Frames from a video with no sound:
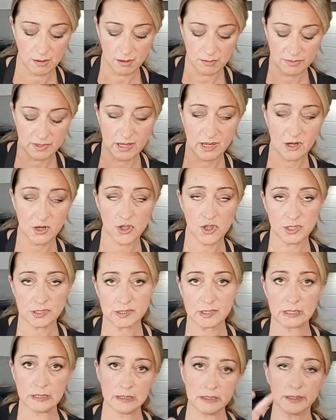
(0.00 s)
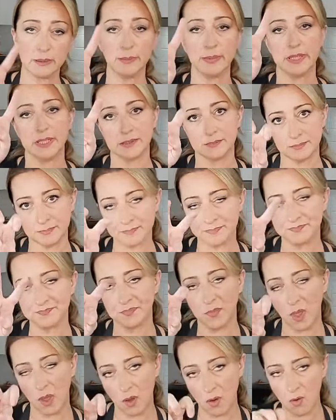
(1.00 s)
They are just a little bit
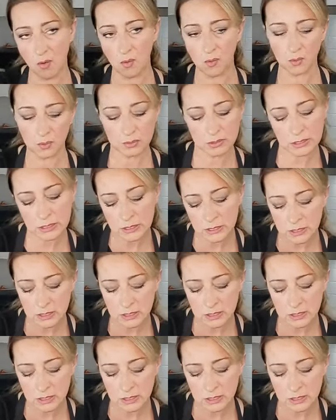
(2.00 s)
old,